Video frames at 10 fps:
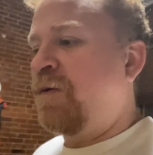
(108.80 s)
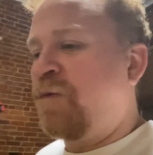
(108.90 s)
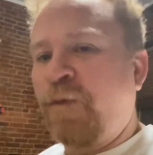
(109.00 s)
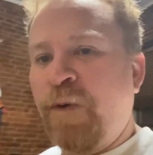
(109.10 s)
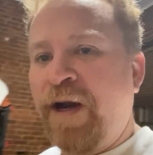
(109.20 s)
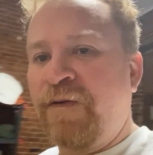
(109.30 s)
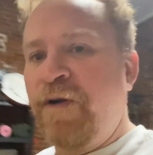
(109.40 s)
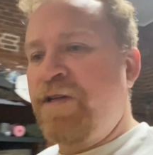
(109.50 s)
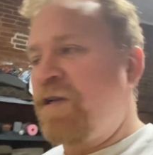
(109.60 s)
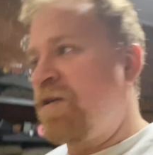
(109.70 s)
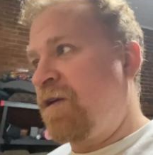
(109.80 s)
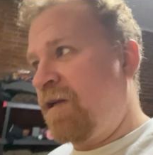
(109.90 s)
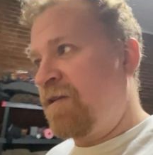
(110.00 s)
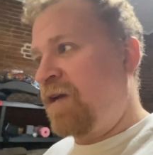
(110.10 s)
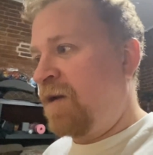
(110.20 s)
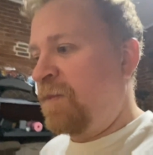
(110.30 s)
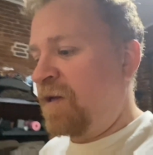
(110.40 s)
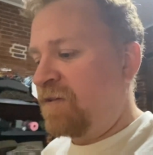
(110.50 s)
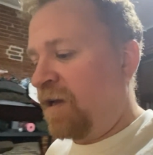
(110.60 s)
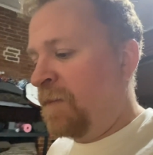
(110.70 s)
whatever reason, I was like, that's kind of
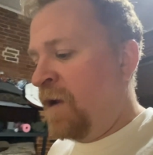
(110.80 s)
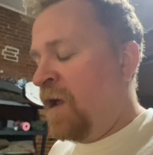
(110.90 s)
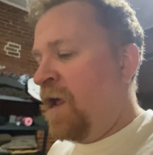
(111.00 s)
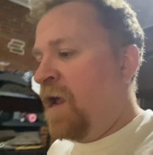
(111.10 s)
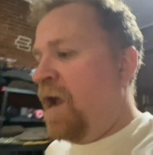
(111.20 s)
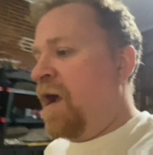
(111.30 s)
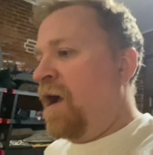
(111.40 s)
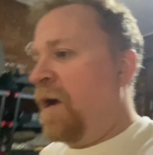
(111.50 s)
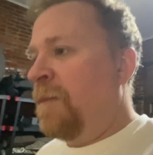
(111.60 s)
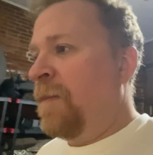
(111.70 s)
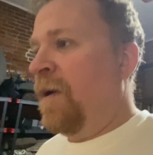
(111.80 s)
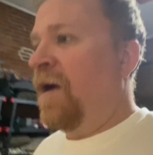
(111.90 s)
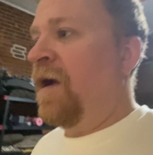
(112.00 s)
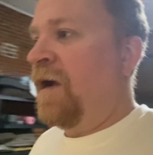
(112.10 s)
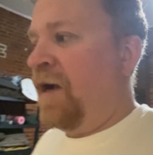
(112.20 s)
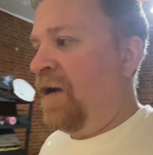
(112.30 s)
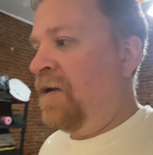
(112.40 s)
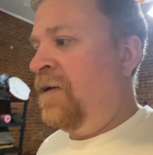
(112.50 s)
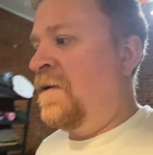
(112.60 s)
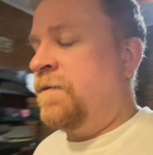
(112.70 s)
messed up. And
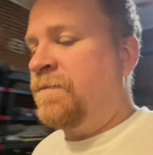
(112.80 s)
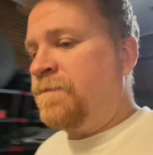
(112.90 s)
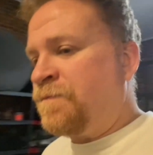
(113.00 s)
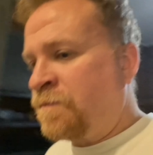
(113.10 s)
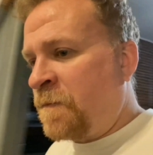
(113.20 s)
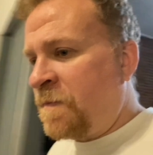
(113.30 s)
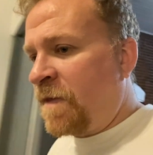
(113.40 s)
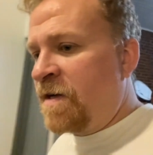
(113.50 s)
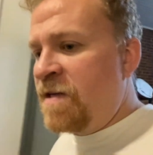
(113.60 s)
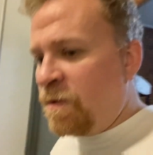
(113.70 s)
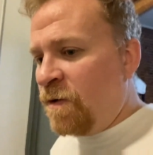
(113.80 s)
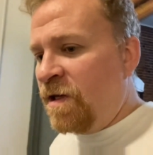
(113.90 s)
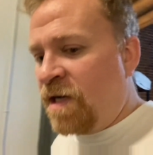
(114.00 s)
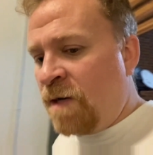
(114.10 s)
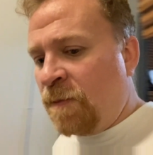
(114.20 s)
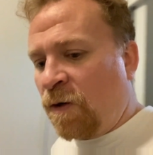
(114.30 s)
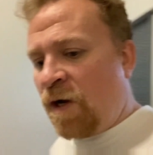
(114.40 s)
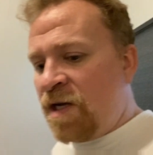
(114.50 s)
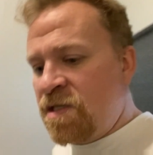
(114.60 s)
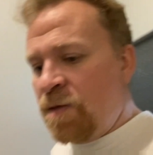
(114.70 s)
it didn't really come
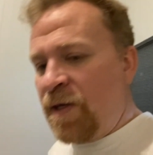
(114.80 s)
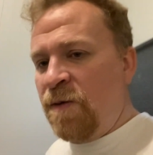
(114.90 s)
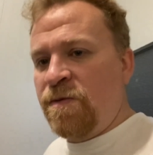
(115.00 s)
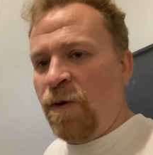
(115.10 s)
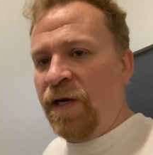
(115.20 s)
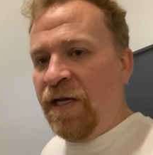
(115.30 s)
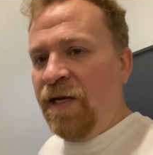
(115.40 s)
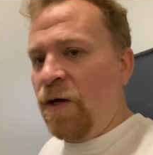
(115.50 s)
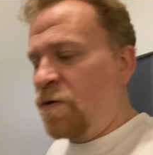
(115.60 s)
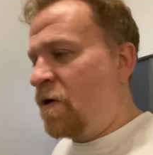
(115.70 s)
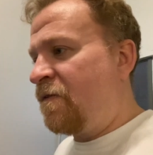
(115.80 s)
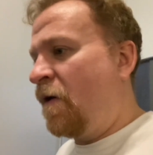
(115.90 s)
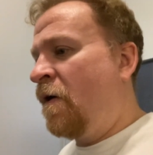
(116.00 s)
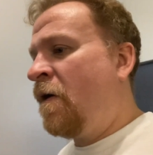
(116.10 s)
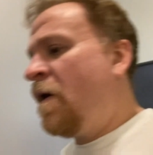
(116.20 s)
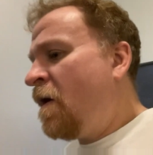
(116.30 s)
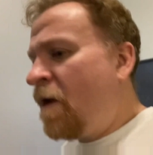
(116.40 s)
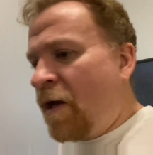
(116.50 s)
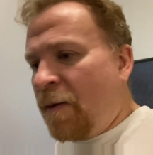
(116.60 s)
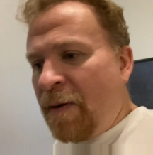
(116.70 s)
across to me. He was more ego driven.
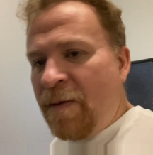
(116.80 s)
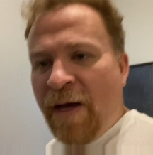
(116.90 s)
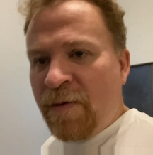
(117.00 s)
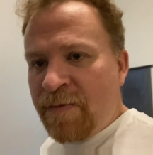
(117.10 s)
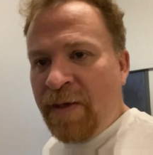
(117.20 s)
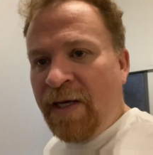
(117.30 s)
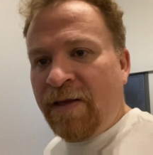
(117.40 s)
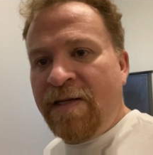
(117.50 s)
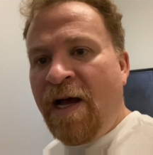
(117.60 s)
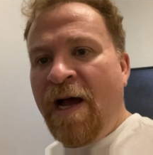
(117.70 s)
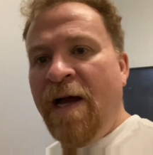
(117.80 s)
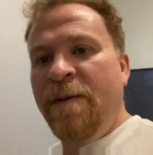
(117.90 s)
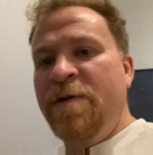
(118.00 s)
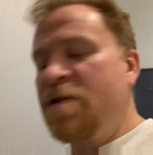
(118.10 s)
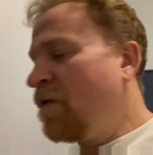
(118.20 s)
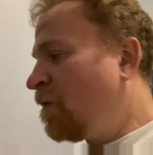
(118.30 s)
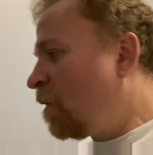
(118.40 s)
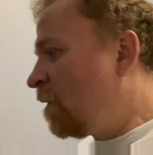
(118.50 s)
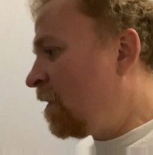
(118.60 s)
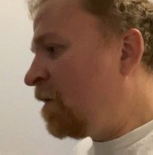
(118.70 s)
Now, maybe that was me at the time and so
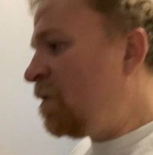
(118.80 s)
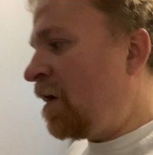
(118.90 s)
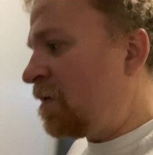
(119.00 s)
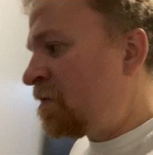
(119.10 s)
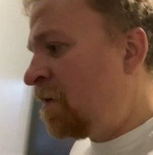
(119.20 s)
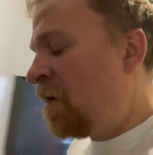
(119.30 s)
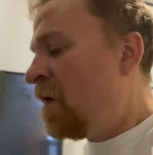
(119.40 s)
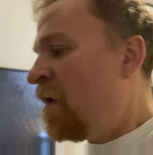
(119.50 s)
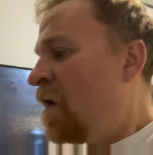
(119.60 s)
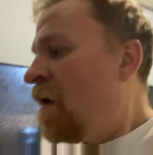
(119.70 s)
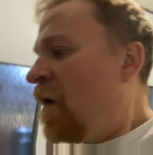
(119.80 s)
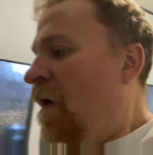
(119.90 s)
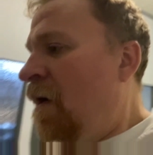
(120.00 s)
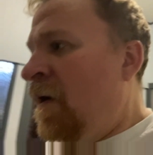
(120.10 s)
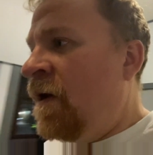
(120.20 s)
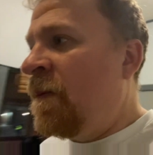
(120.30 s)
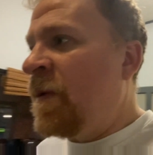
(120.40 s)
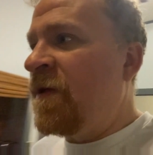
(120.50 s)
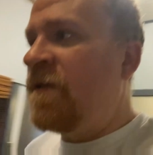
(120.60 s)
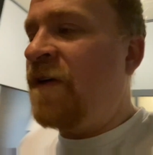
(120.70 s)
forth. Who knows?
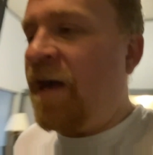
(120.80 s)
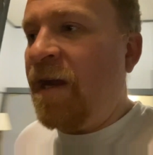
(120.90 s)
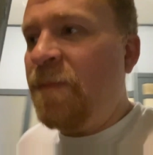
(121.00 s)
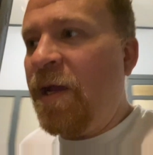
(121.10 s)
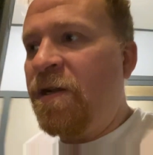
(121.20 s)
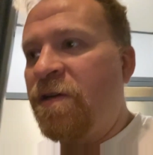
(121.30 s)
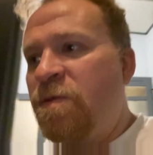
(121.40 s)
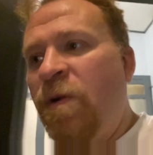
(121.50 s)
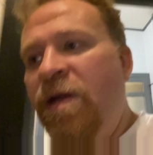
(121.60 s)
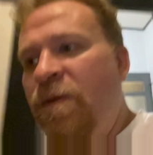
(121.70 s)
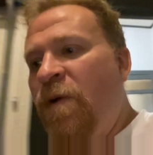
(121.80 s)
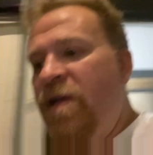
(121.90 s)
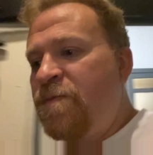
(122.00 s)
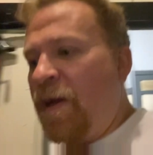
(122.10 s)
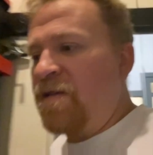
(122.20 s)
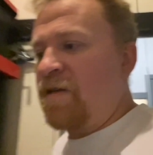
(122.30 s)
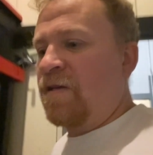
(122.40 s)
But the divine matrix, what he's basically